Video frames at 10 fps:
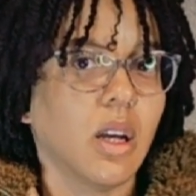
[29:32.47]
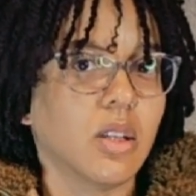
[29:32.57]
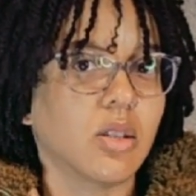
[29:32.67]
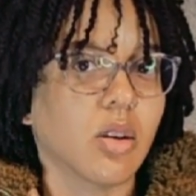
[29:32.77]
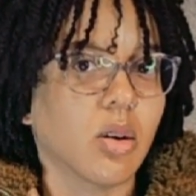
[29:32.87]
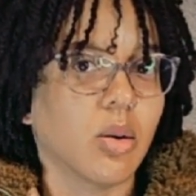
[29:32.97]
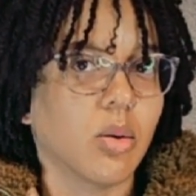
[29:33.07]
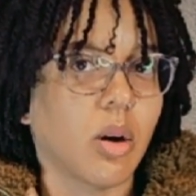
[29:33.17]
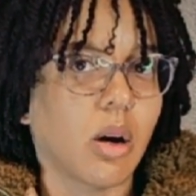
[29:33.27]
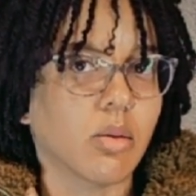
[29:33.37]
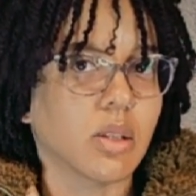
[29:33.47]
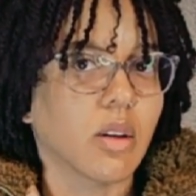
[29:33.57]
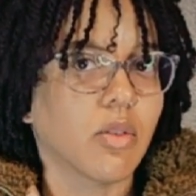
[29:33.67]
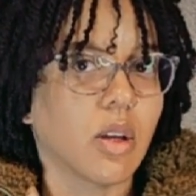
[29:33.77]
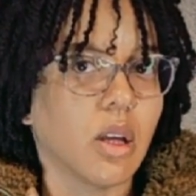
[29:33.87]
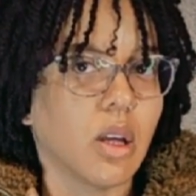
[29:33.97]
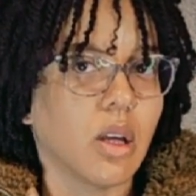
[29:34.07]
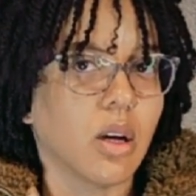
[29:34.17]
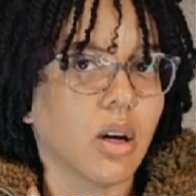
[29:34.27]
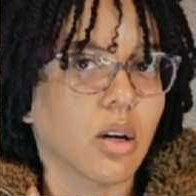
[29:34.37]
And so I was
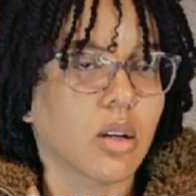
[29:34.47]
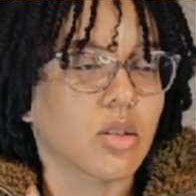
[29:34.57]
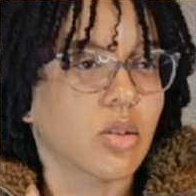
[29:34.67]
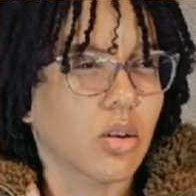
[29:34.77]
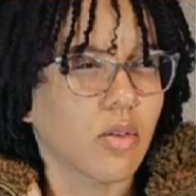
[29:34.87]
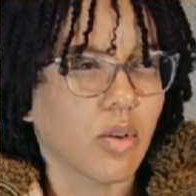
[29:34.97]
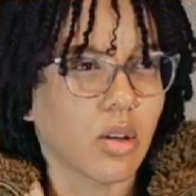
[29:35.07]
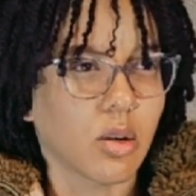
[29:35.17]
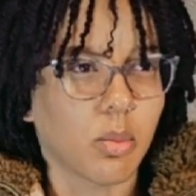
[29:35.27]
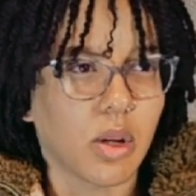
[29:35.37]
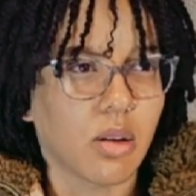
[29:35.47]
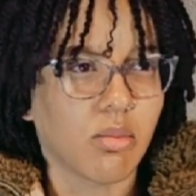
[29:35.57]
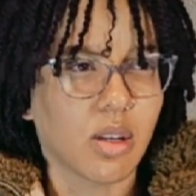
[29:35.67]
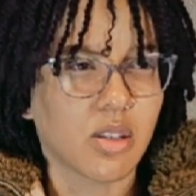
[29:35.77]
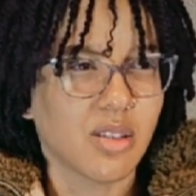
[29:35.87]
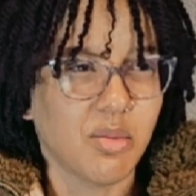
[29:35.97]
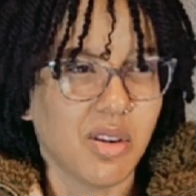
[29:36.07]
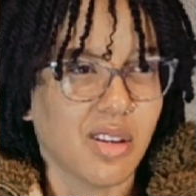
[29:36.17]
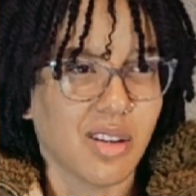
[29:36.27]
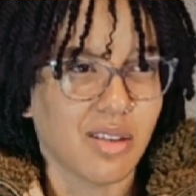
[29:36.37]
definitely concerned for a little bit. I'm like, she
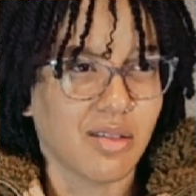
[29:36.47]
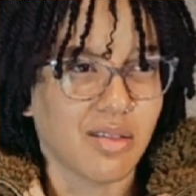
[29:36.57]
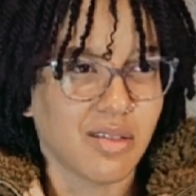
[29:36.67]
wouldn't